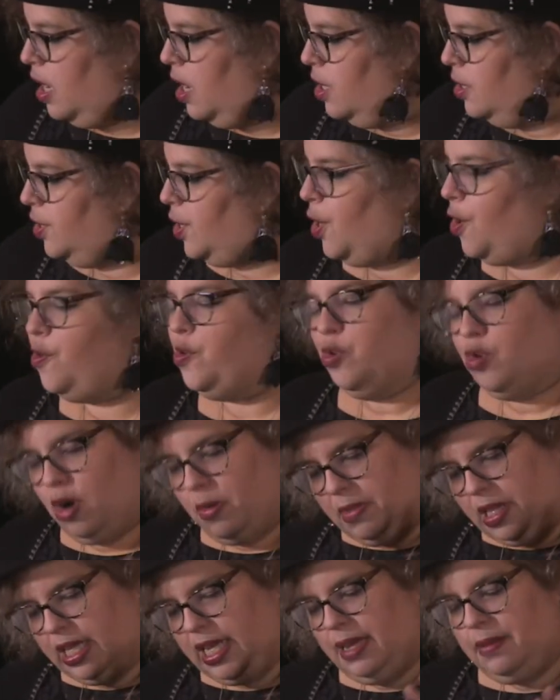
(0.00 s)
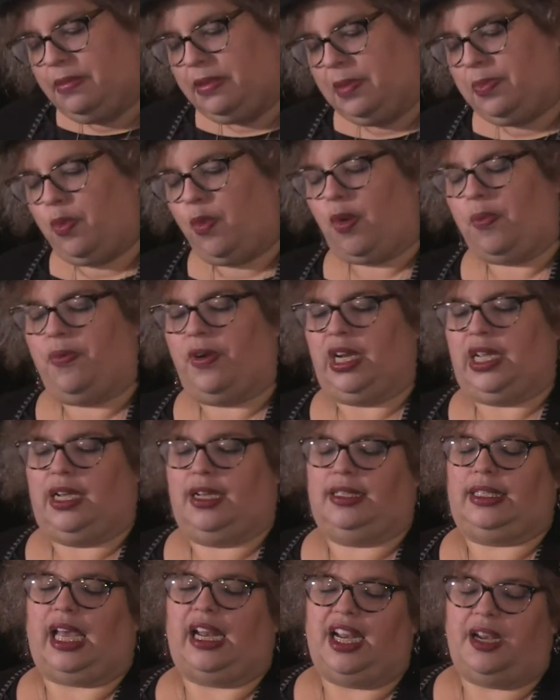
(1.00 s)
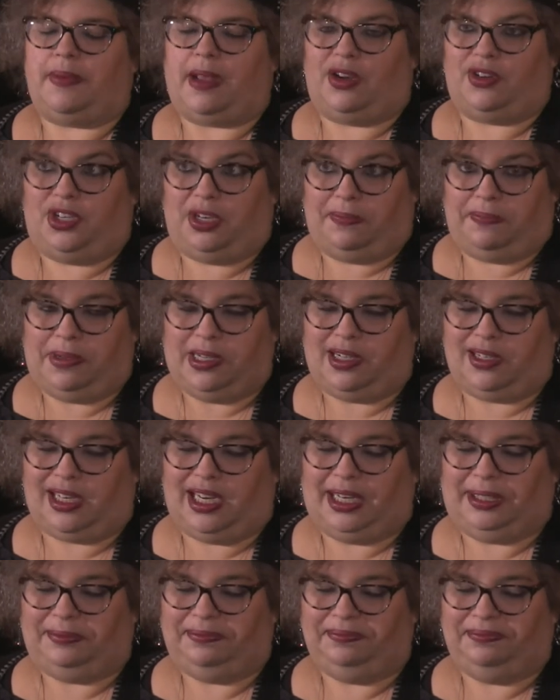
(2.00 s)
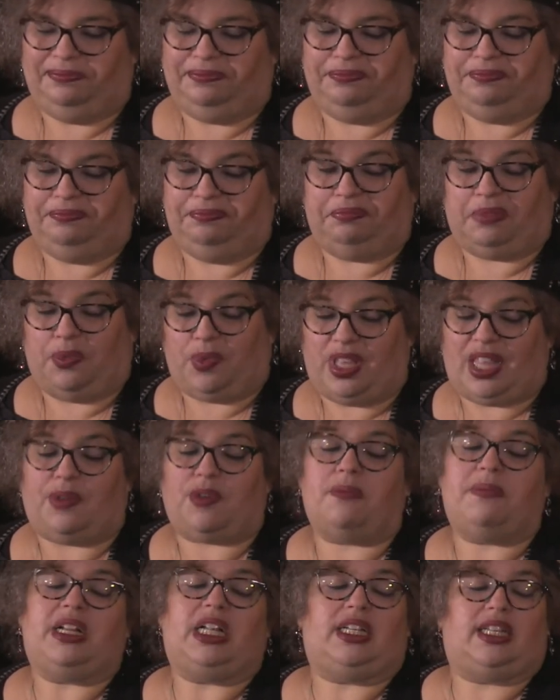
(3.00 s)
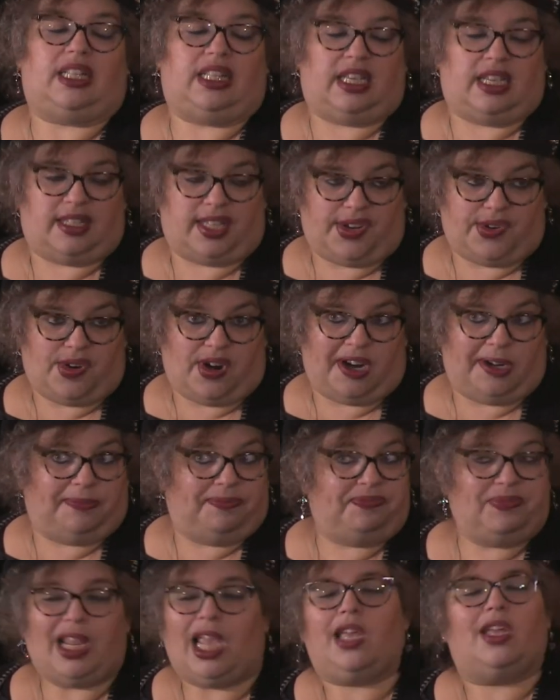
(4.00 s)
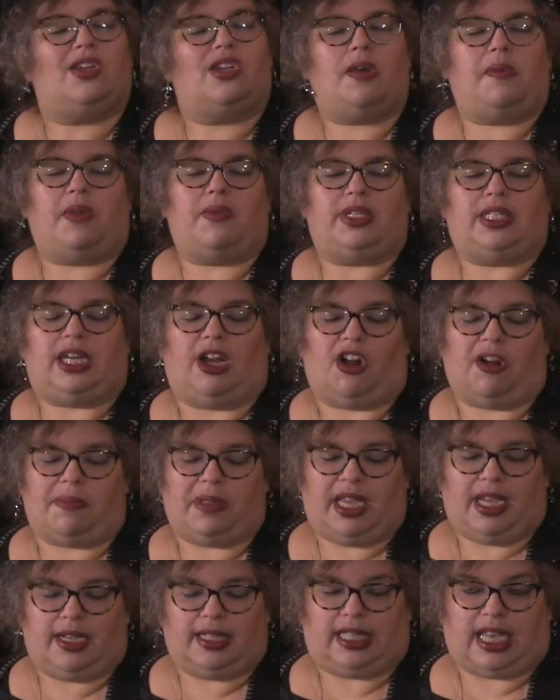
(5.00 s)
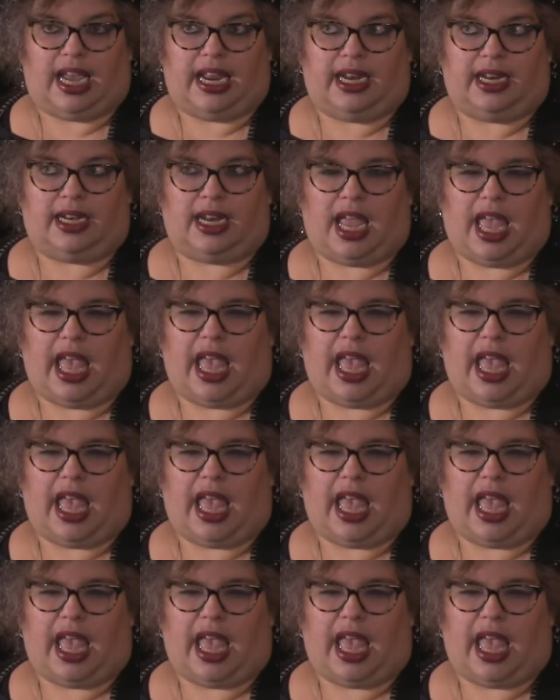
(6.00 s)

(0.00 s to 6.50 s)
So normally people were pretty excited about shipbuilding, but when they were building the Isidore, nobody was terribly excited.